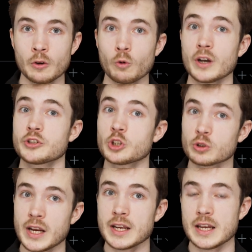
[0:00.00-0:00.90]
Well, I should
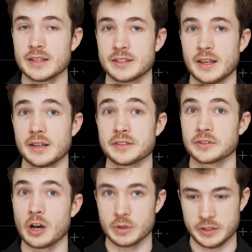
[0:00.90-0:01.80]
create, in this case,
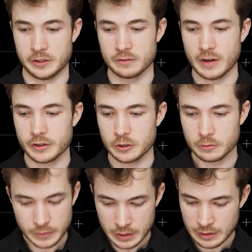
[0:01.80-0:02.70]
a return value.
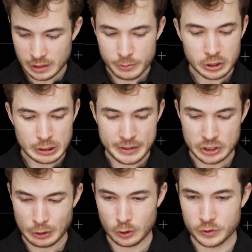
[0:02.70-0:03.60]
Let me clear my
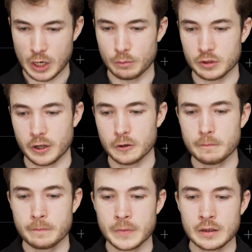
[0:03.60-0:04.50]
terminal down below,
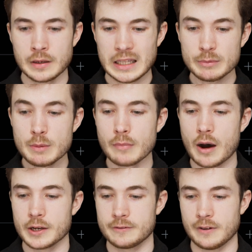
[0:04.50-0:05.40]
and let me
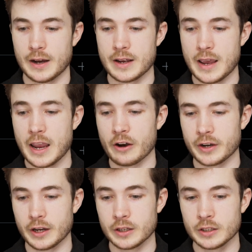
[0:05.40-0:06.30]
modify
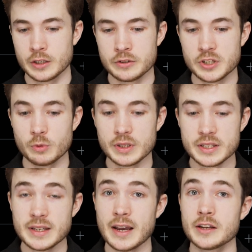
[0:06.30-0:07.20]
area to
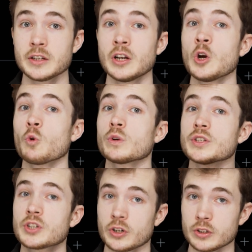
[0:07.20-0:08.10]
instead
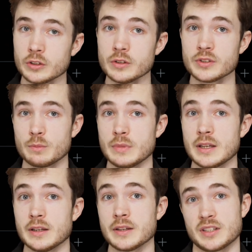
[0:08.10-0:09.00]
return to
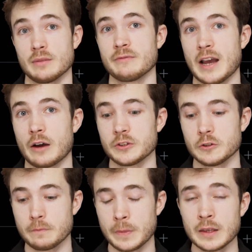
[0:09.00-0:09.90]
me some value.
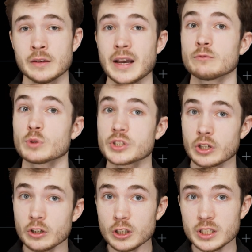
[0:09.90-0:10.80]
And
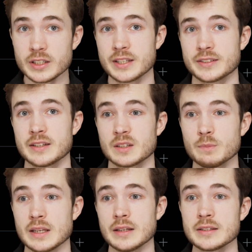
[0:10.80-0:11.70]
return in this sense
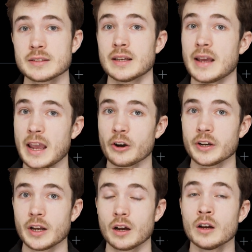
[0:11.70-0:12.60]
means that
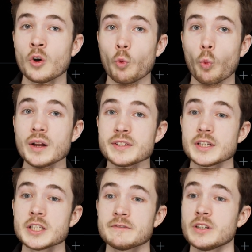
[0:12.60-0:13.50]
area, once it
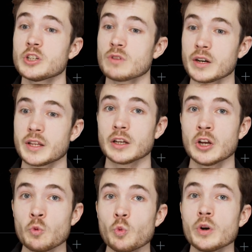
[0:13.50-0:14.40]
is finished running,
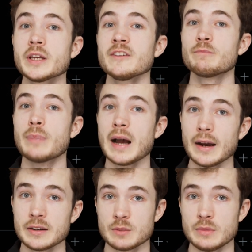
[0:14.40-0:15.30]
will give
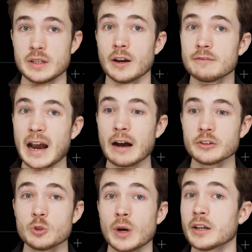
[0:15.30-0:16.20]
back to me a
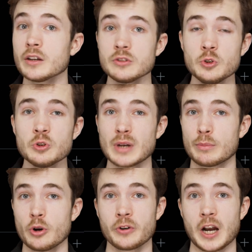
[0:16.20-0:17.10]
value I could use in my
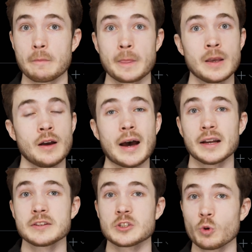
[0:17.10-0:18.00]
program. I
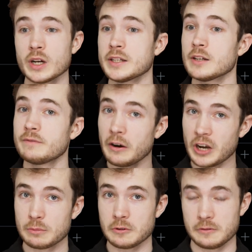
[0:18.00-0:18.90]
could store it in a
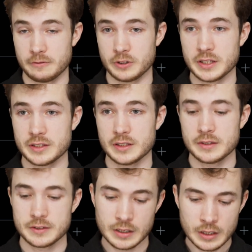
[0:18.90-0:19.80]
variable, for instance.